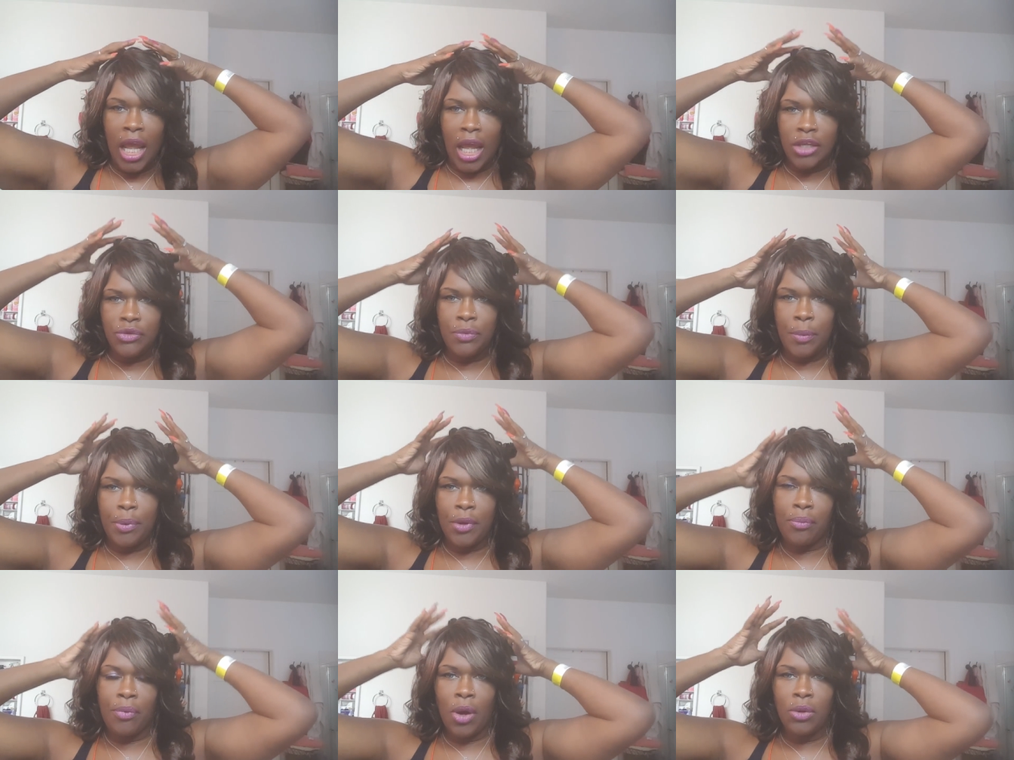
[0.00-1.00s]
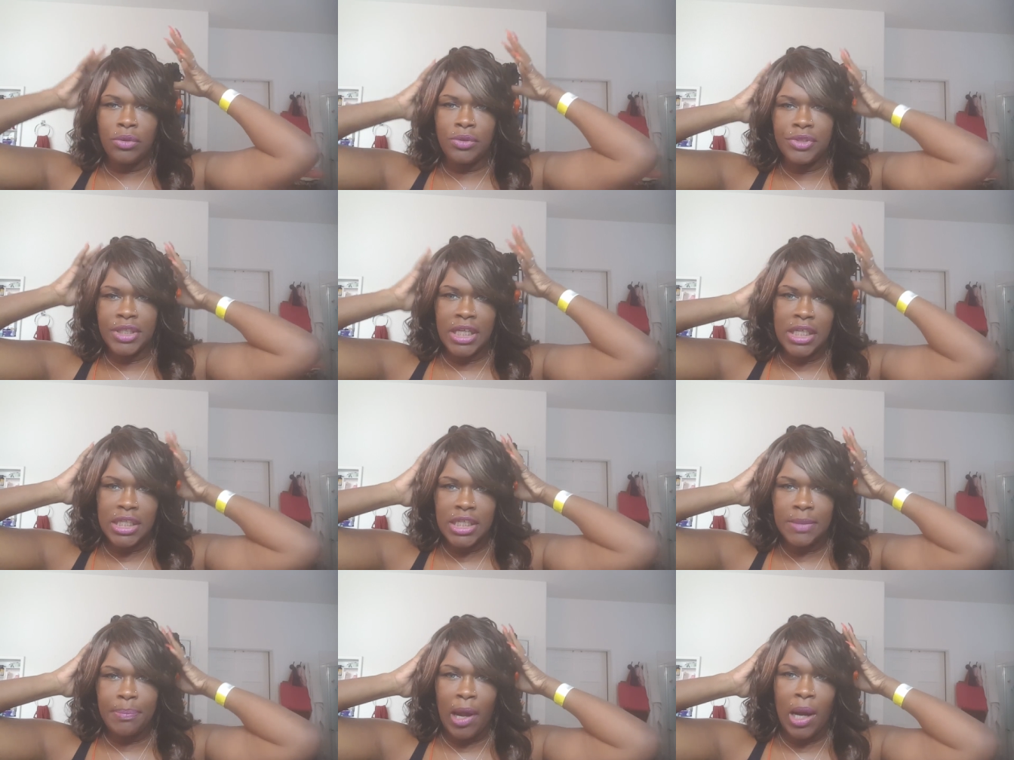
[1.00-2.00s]
And you would put rollers in
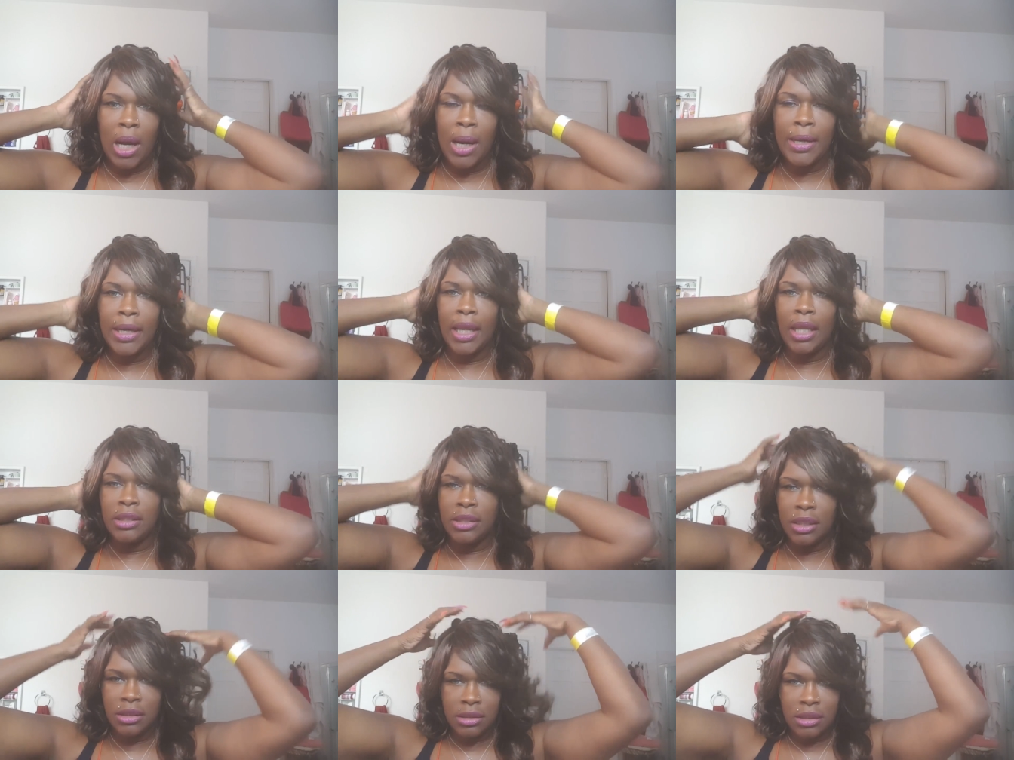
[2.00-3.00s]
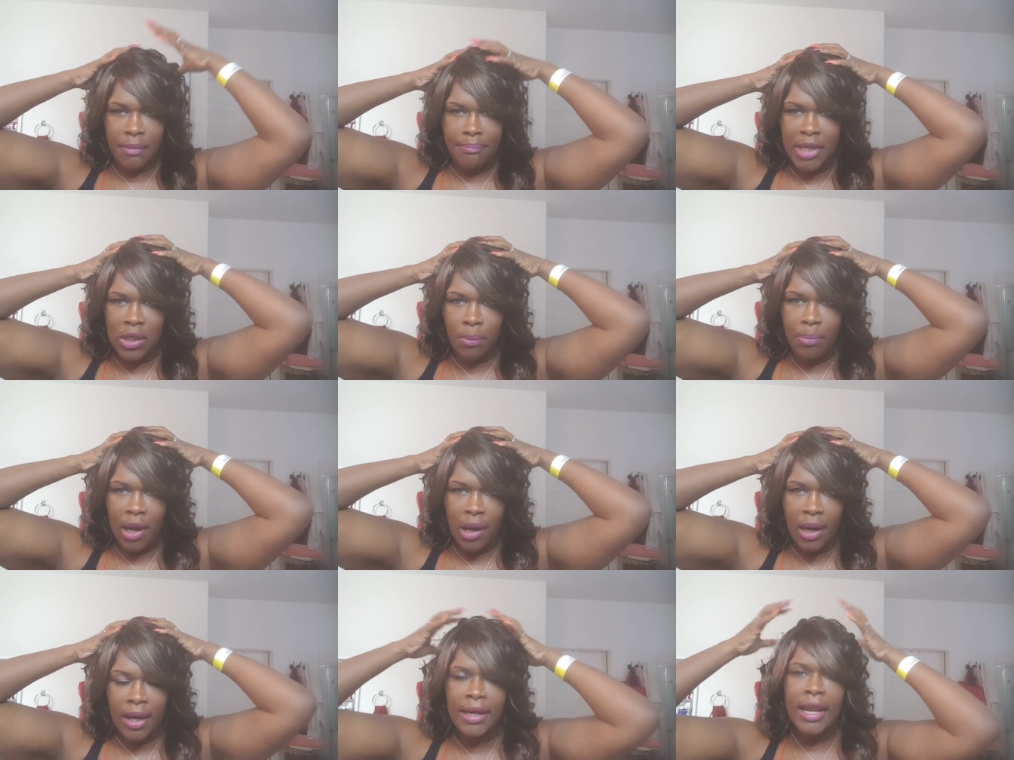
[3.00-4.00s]
this part, at the, the middle
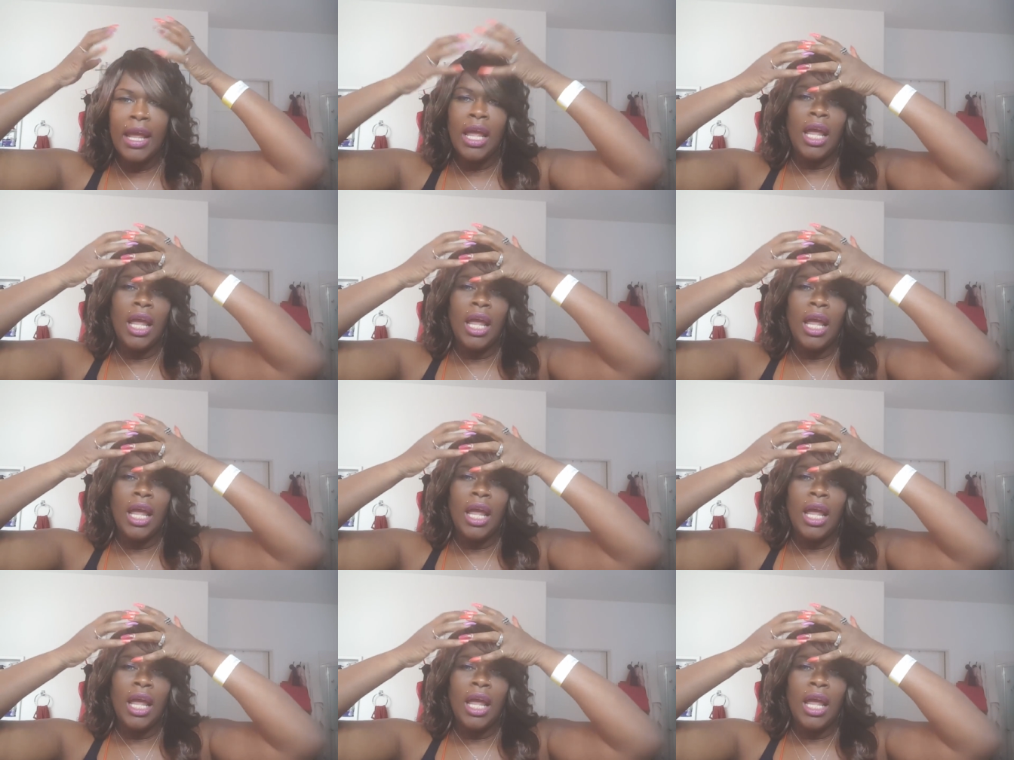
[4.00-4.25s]
part.